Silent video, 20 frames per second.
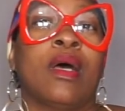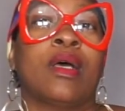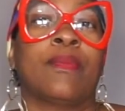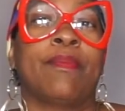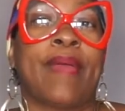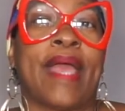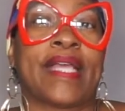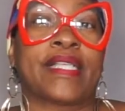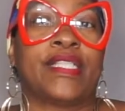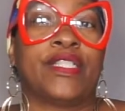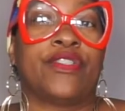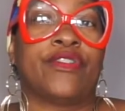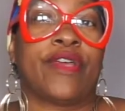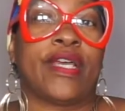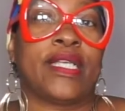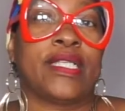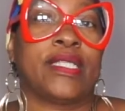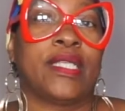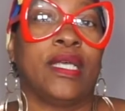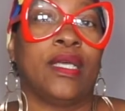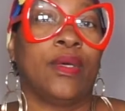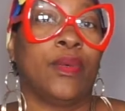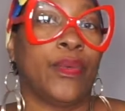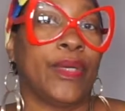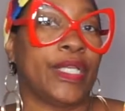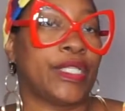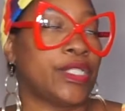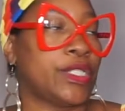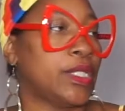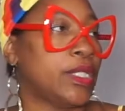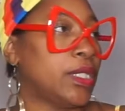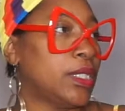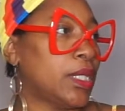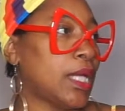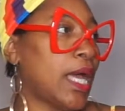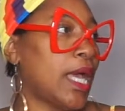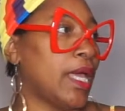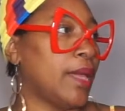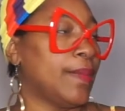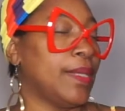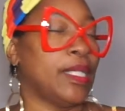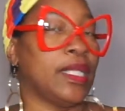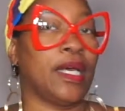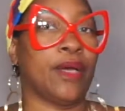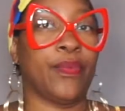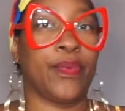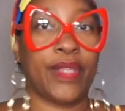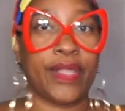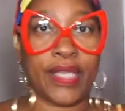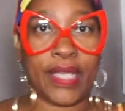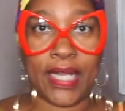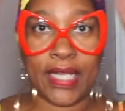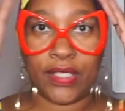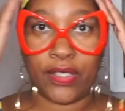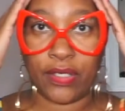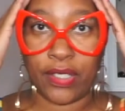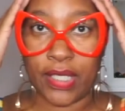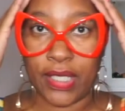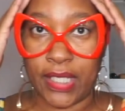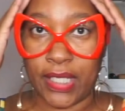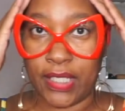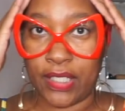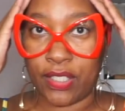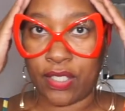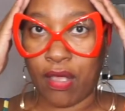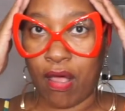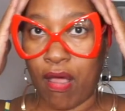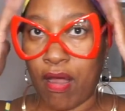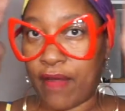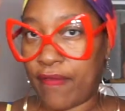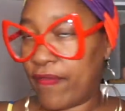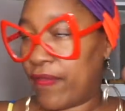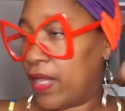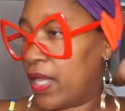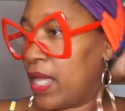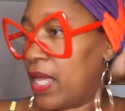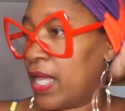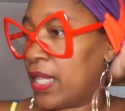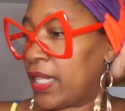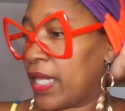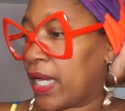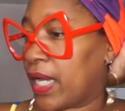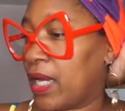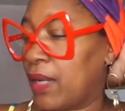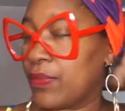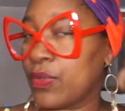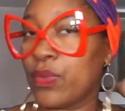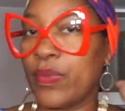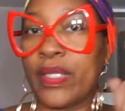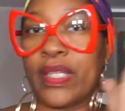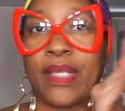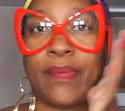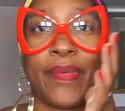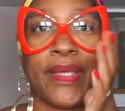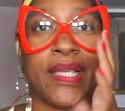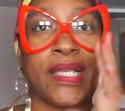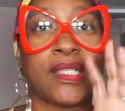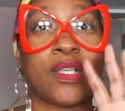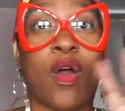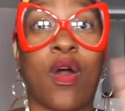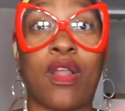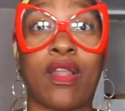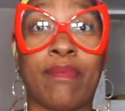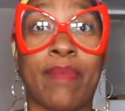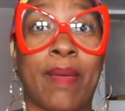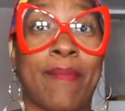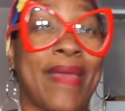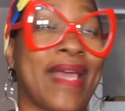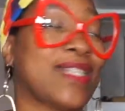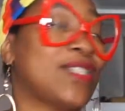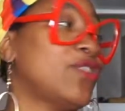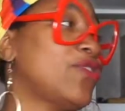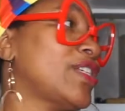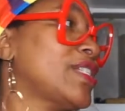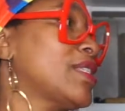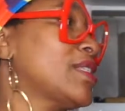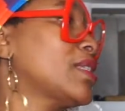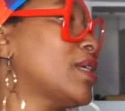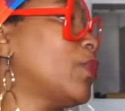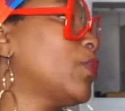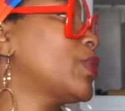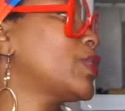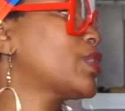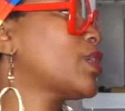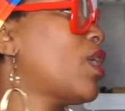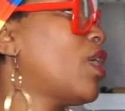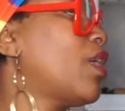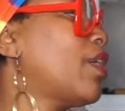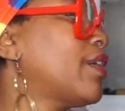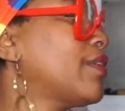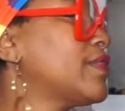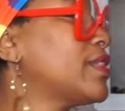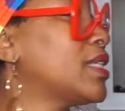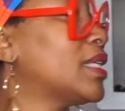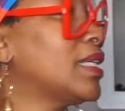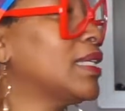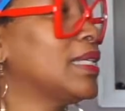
maxi dress, which I am in love with, and I took the scarf that comes with it because all of my maxi dresses come with scarves,